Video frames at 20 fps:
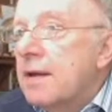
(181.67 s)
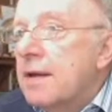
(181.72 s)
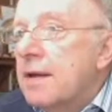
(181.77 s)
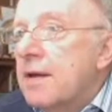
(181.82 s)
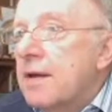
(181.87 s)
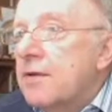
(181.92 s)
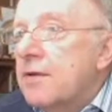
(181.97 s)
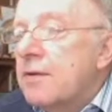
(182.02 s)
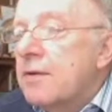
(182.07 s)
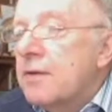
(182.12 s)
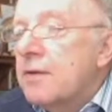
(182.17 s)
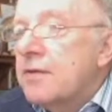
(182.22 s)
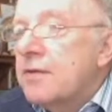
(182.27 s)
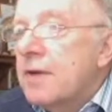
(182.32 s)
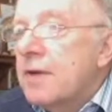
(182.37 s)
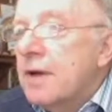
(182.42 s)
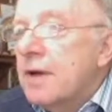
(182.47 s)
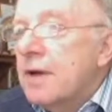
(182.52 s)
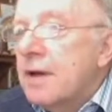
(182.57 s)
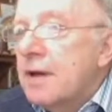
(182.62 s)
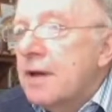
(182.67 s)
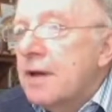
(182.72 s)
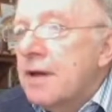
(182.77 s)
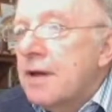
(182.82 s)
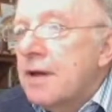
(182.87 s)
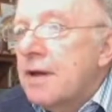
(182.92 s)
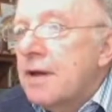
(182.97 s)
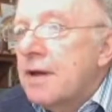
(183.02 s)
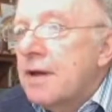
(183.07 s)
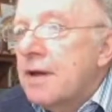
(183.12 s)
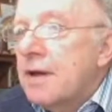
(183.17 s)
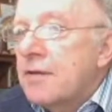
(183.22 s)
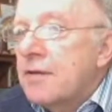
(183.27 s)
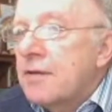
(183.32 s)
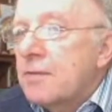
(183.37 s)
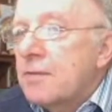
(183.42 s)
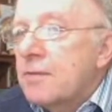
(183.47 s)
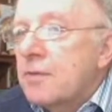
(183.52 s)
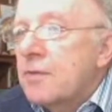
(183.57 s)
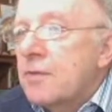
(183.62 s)
interestingly enough,
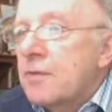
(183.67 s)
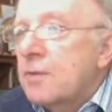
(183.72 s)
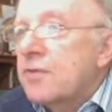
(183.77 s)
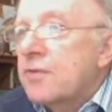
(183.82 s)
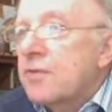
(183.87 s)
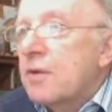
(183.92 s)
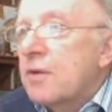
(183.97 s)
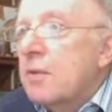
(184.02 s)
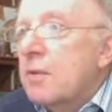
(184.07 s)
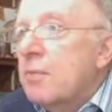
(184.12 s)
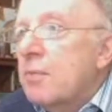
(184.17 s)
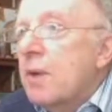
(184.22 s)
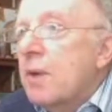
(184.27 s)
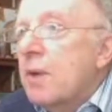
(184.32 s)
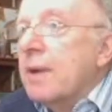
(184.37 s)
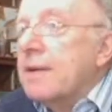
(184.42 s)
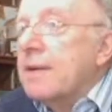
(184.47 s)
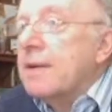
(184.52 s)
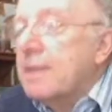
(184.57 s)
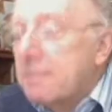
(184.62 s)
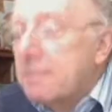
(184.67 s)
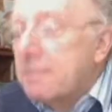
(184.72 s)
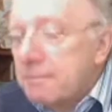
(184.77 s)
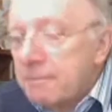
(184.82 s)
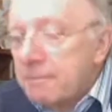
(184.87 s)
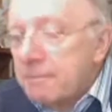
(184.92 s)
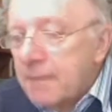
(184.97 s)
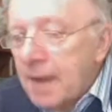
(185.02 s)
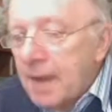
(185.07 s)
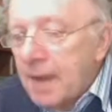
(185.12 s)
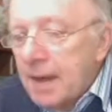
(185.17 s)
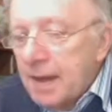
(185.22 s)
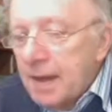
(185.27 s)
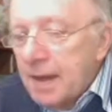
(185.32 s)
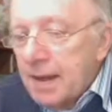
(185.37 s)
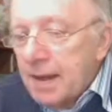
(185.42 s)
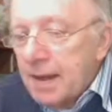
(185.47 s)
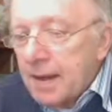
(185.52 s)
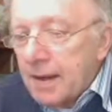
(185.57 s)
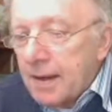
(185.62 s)
was also a poet,
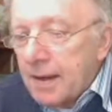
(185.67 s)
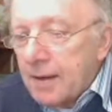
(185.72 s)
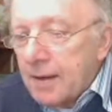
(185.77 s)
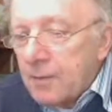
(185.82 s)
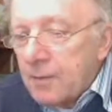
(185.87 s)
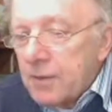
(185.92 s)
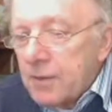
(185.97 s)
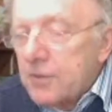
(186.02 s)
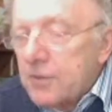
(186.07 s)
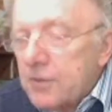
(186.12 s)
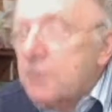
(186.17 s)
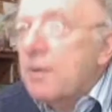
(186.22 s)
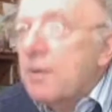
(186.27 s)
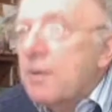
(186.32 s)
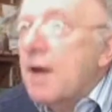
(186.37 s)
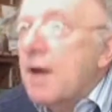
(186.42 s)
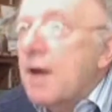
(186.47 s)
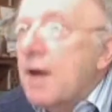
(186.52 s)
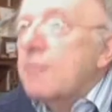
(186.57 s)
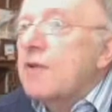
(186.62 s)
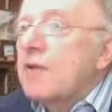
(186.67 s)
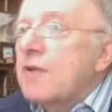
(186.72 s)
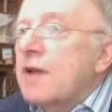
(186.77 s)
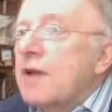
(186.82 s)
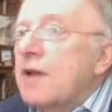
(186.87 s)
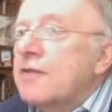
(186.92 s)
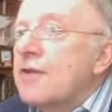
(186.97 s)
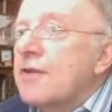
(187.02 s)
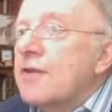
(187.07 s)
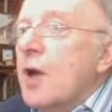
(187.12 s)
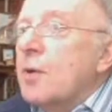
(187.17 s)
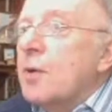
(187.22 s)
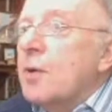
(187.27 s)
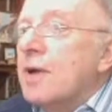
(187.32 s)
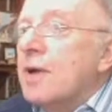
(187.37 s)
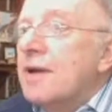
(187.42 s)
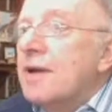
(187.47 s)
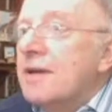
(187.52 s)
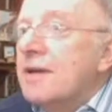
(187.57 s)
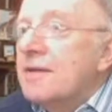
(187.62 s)
which is perhaps less
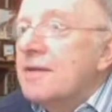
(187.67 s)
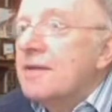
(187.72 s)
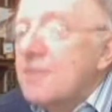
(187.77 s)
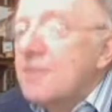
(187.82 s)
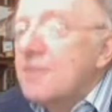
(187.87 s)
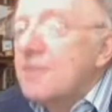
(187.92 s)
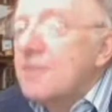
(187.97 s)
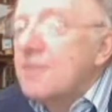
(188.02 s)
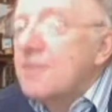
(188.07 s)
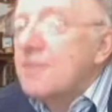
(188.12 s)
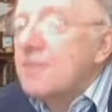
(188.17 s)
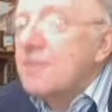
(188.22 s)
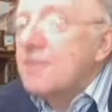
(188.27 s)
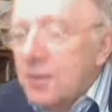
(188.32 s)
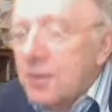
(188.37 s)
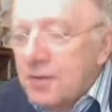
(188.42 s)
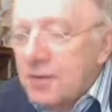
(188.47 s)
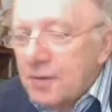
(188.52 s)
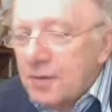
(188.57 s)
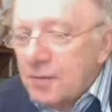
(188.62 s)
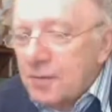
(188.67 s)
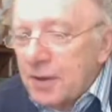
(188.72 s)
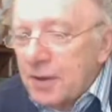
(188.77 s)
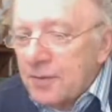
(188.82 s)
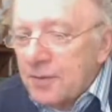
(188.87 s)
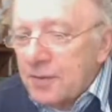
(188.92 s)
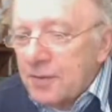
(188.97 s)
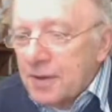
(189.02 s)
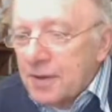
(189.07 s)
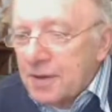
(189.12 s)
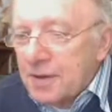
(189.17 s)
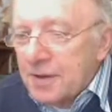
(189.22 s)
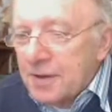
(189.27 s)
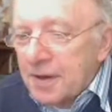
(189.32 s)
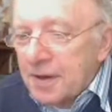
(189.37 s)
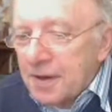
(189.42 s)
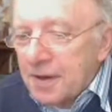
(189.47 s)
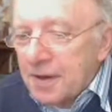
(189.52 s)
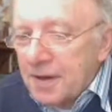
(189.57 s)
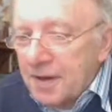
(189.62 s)
known. It's not one of
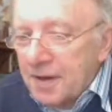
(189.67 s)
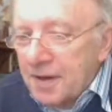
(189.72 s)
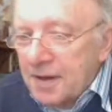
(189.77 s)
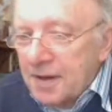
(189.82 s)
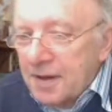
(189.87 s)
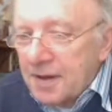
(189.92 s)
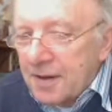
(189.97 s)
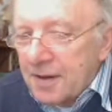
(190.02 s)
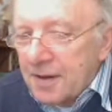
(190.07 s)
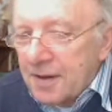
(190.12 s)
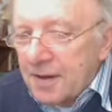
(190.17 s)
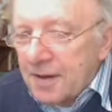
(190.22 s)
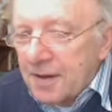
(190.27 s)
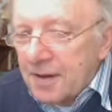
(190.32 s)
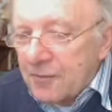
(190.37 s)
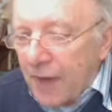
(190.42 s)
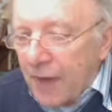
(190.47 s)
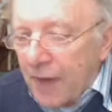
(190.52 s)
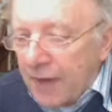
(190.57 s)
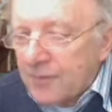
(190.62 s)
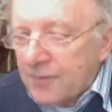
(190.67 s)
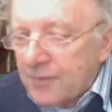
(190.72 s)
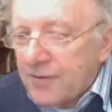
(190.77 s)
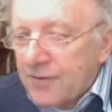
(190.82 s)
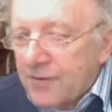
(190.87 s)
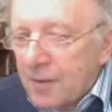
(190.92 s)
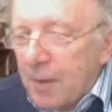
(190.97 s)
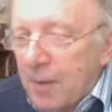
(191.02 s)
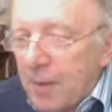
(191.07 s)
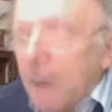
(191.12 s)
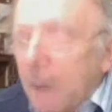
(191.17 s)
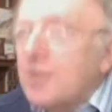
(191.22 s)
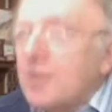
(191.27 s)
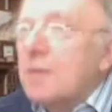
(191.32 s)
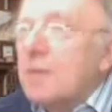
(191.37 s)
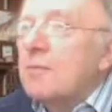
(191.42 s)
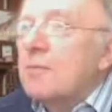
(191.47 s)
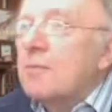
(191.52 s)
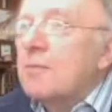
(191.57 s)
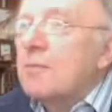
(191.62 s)
the facts about
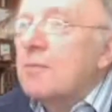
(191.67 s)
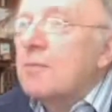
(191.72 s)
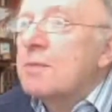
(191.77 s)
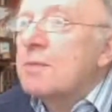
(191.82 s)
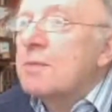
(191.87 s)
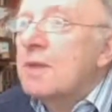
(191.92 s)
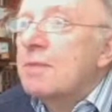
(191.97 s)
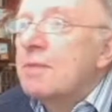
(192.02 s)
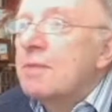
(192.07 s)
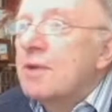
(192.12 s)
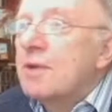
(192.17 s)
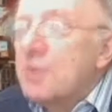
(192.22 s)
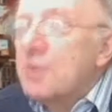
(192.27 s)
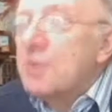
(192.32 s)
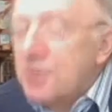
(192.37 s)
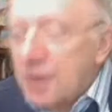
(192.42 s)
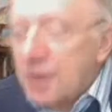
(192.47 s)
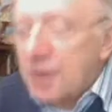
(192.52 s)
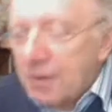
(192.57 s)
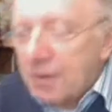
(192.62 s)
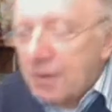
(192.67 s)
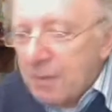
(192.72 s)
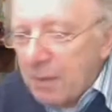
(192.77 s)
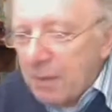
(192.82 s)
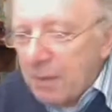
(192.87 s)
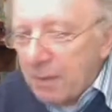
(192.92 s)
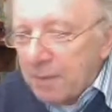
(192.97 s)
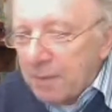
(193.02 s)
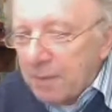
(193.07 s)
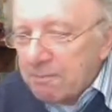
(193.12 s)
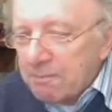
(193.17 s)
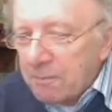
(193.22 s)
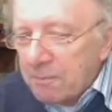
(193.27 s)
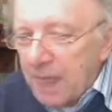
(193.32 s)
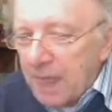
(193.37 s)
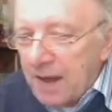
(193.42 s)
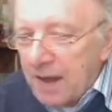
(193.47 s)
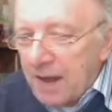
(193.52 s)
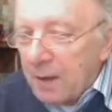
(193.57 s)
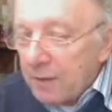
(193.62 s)
him which people usually remember.
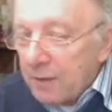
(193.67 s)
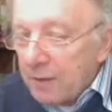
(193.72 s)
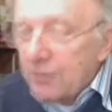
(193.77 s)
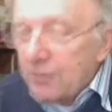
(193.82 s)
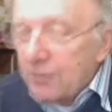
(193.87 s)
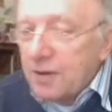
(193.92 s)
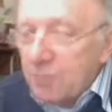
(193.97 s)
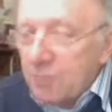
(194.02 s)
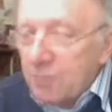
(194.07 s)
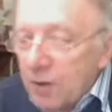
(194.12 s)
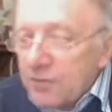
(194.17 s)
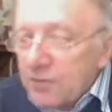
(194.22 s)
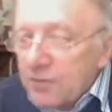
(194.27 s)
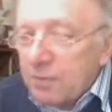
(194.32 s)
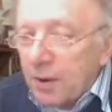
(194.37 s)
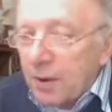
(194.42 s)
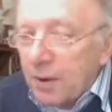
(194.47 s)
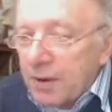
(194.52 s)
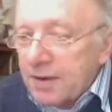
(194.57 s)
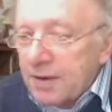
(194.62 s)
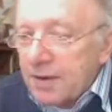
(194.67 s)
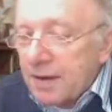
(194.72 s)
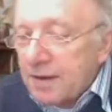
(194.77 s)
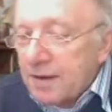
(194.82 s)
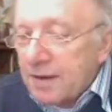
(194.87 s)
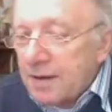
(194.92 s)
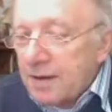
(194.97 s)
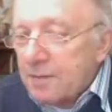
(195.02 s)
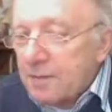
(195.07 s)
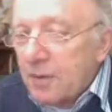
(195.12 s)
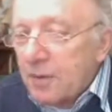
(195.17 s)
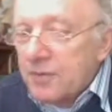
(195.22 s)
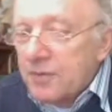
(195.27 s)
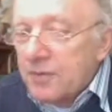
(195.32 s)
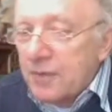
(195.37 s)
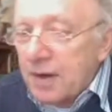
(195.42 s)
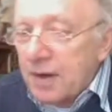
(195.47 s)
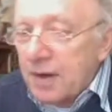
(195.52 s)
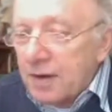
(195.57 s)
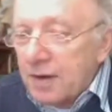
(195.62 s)
However, he was a poet, and he
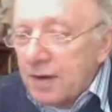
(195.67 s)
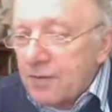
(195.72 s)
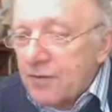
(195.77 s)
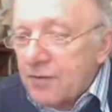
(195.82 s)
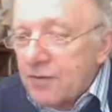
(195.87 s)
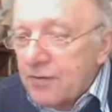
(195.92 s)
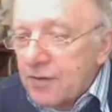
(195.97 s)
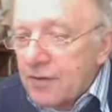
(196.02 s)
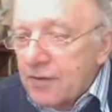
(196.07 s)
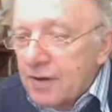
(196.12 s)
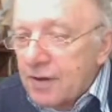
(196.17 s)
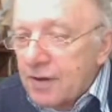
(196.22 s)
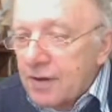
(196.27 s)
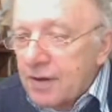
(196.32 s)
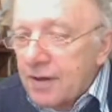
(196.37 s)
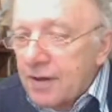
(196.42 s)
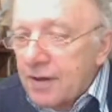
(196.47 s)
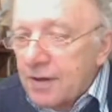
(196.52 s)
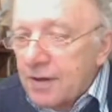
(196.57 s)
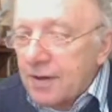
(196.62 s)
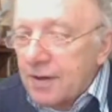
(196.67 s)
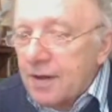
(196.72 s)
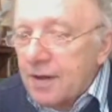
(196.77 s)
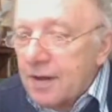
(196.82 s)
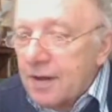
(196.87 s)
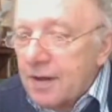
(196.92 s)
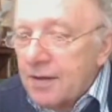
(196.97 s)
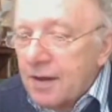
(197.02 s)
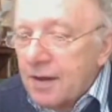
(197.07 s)
was very interested in